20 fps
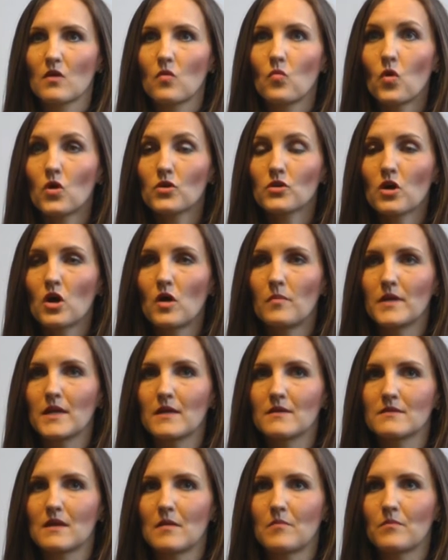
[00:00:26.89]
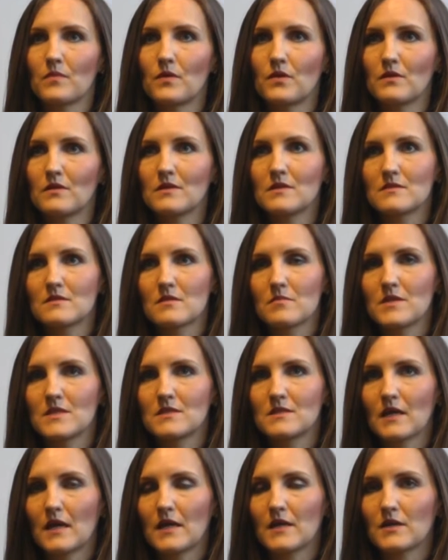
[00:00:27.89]
One common example is the
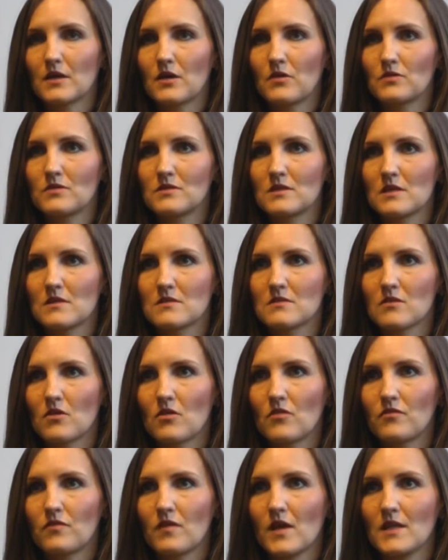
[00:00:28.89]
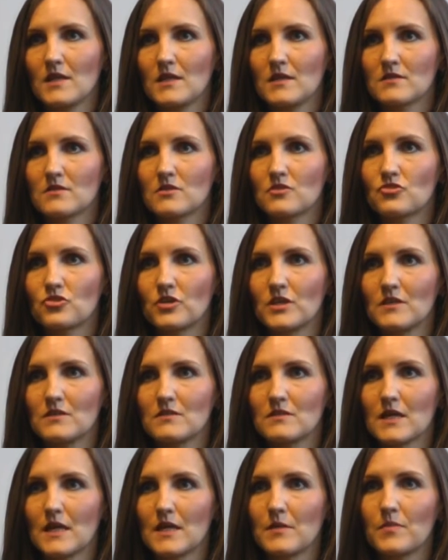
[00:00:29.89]
misdiagnosis or failure to
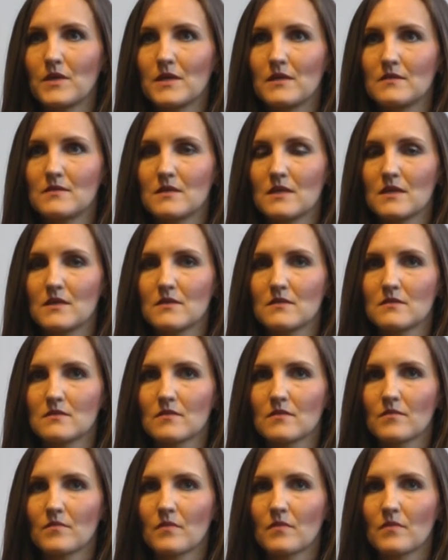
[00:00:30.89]
treat diabetes.